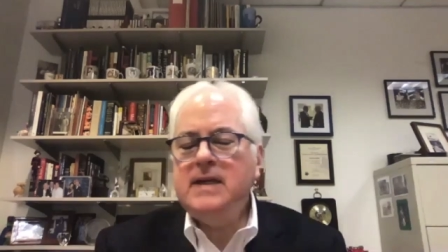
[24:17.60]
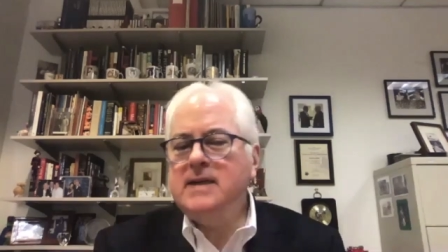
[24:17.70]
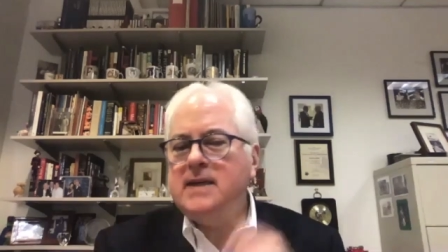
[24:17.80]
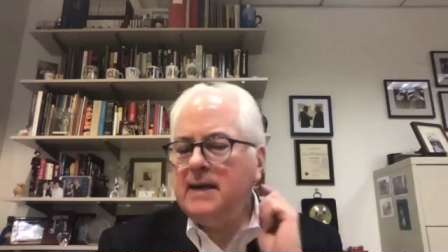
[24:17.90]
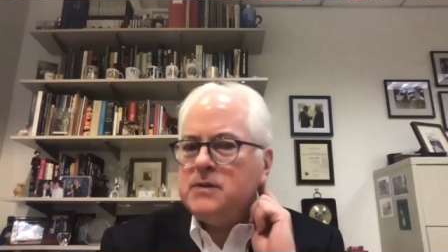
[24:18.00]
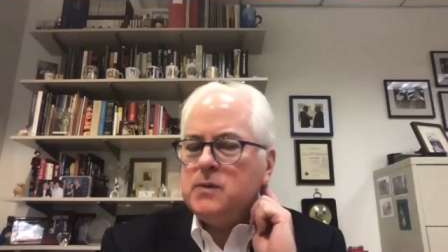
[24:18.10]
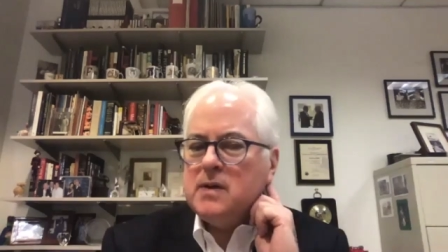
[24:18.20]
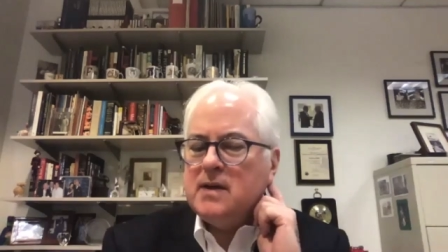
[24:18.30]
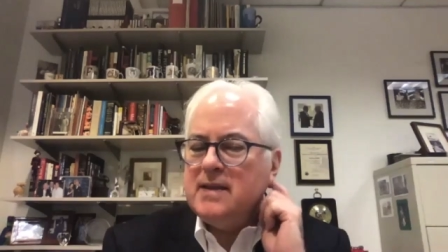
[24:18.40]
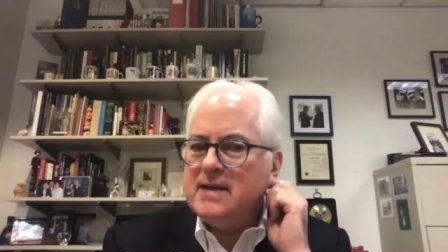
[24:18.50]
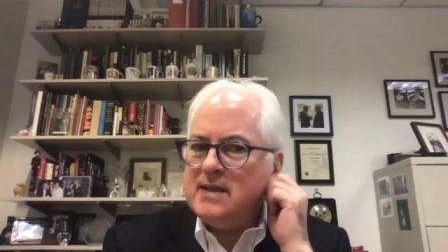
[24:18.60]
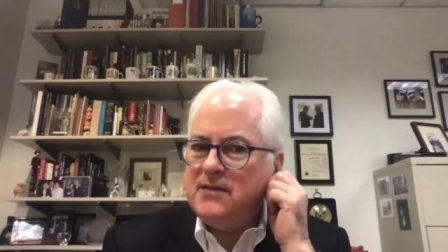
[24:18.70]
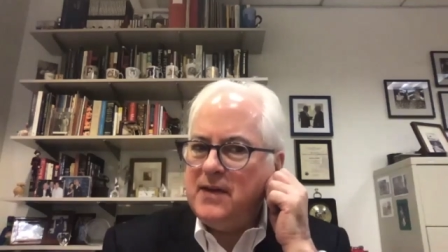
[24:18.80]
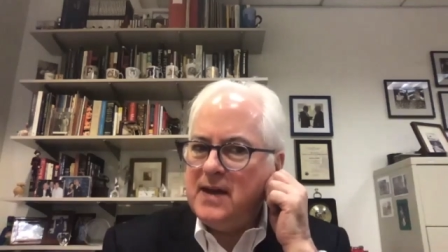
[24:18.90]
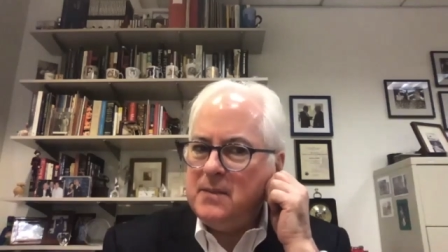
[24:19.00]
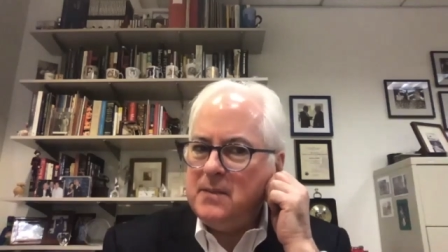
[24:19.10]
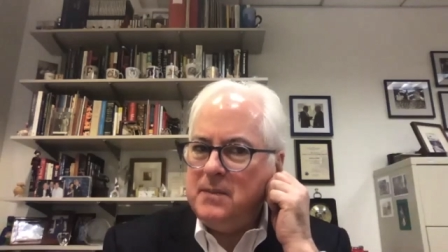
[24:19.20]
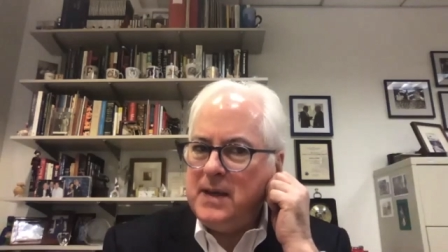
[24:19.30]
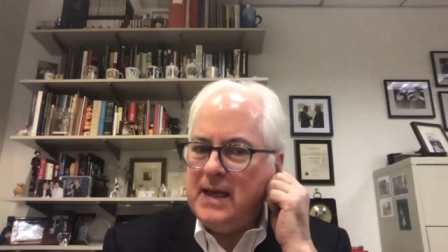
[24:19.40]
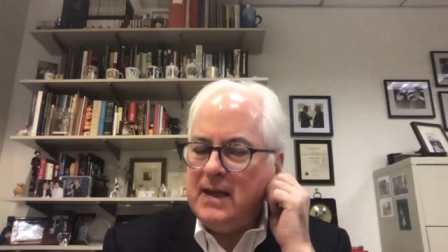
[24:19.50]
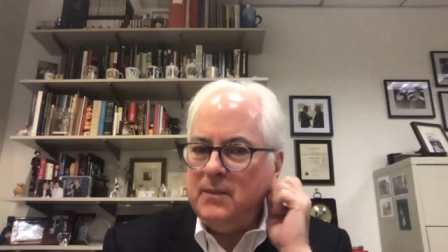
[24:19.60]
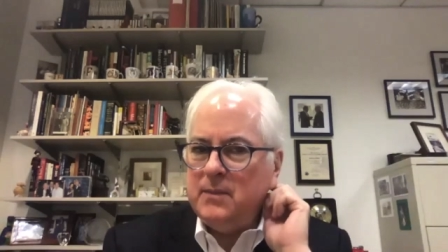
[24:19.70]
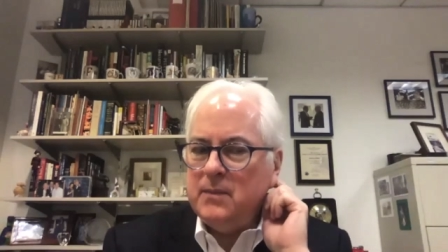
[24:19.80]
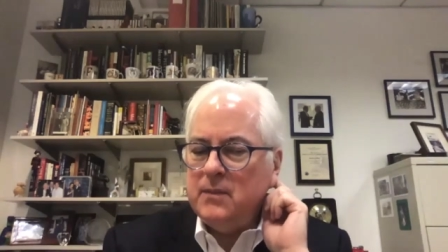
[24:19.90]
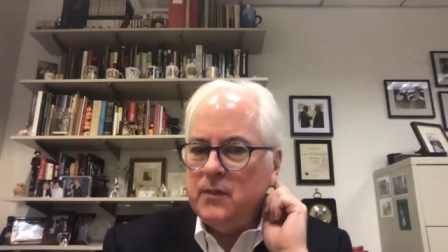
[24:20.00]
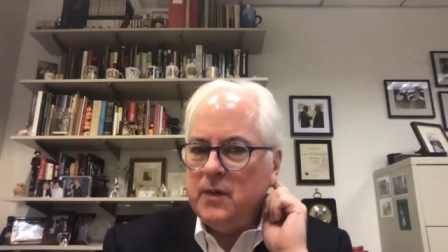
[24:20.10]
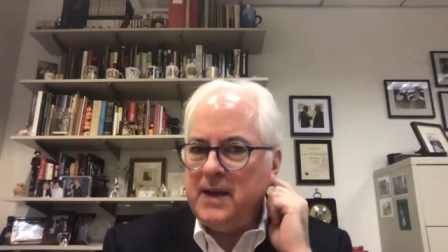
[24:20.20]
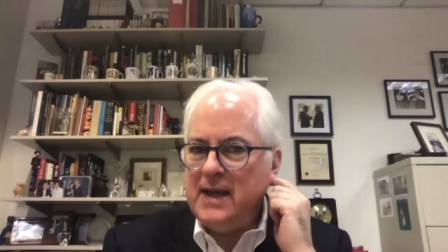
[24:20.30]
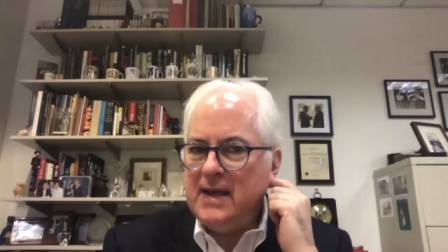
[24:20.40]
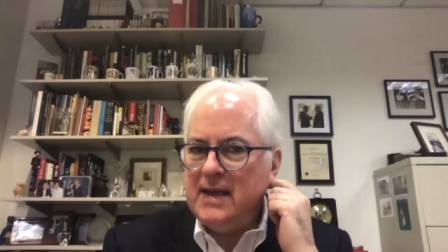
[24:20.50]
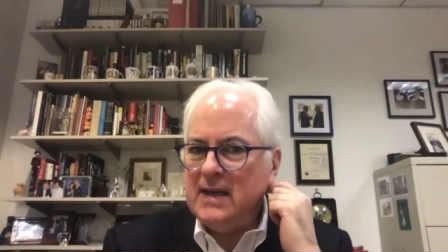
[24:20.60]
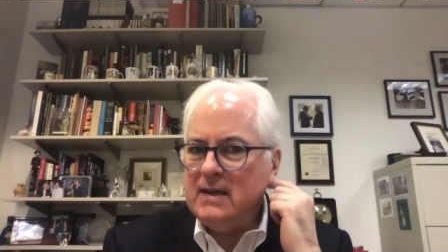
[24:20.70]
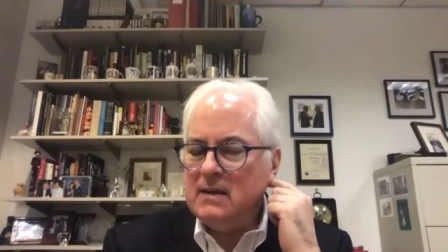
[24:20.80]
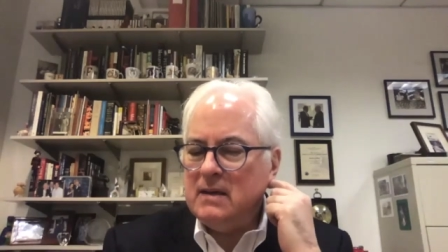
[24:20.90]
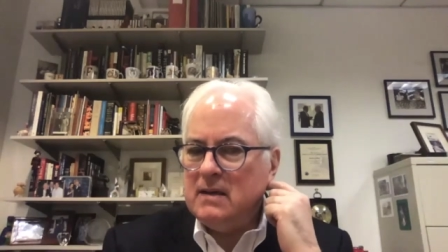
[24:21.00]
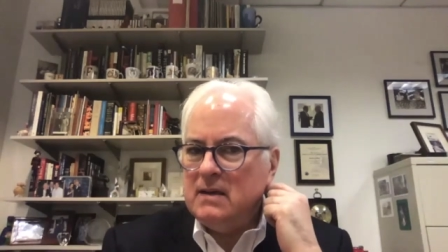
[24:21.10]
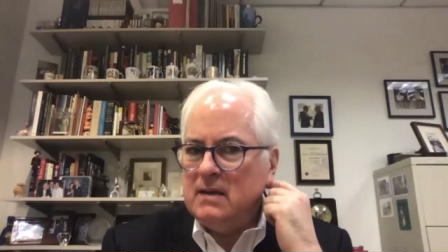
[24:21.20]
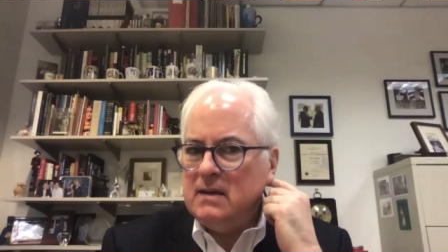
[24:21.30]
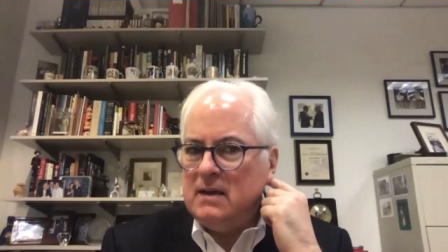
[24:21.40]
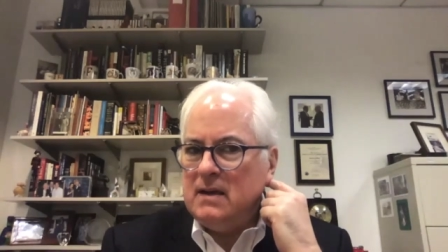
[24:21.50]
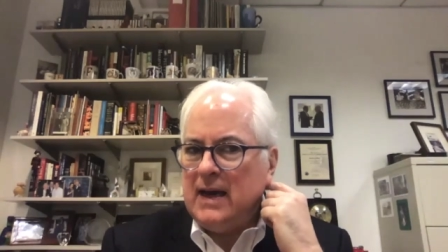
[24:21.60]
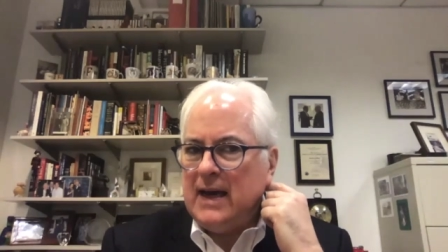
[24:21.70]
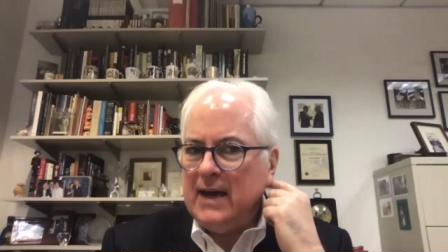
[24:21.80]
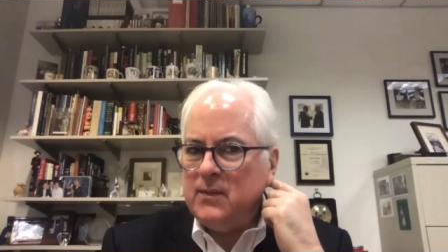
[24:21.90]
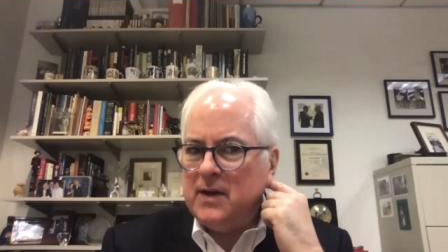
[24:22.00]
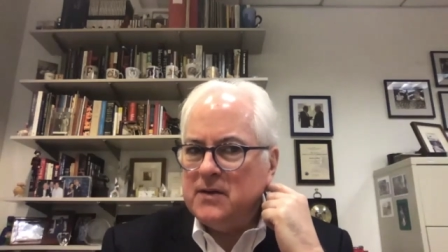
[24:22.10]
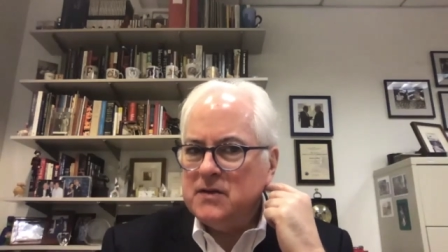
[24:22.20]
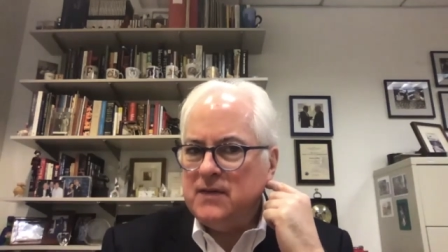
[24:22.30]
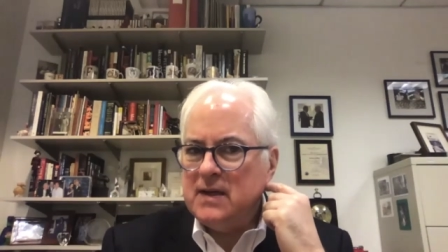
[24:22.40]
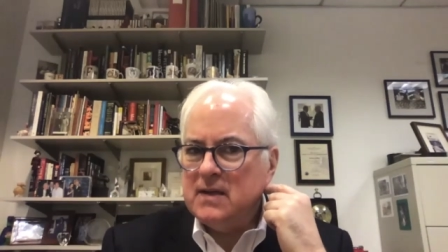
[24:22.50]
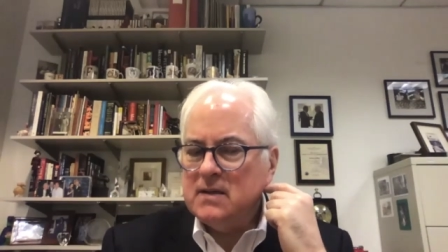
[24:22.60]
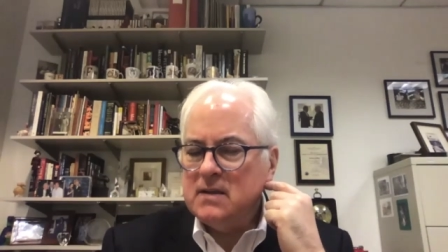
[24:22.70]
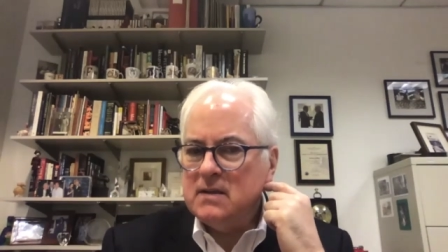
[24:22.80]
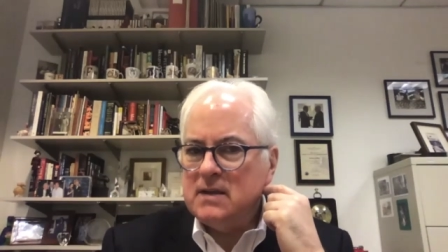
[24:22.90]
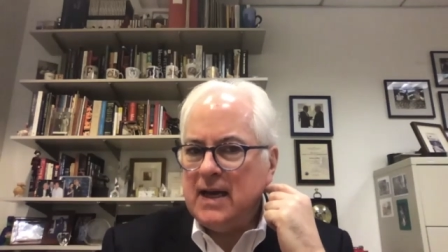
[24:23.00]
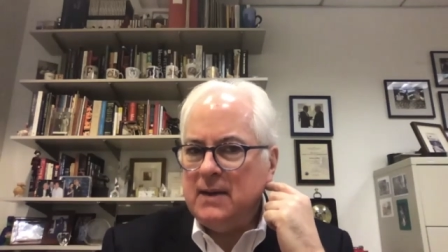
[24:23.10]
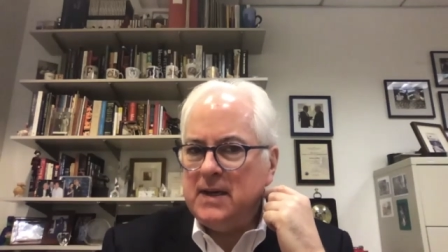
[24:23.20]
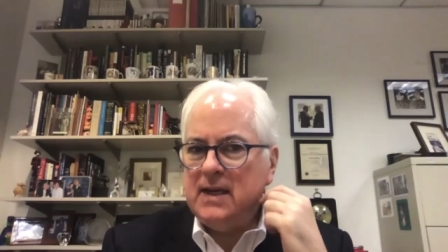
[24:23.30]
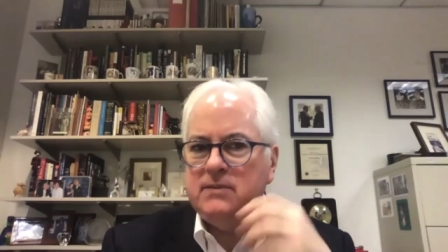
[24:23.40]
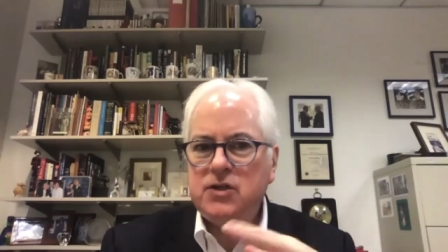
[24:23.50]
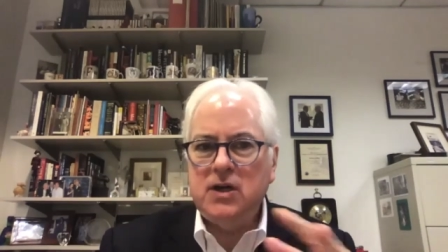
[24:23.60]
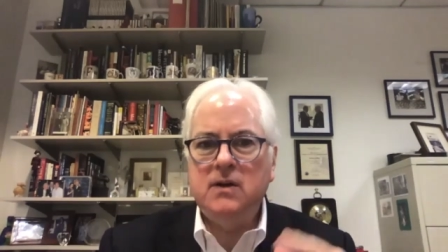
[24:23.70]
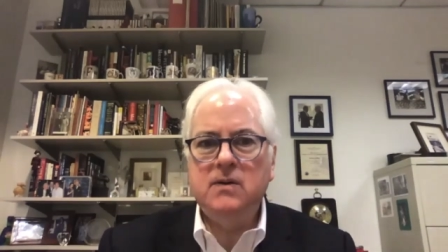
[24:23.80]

times will this event be repeated at Wethersfield? How many so, shows?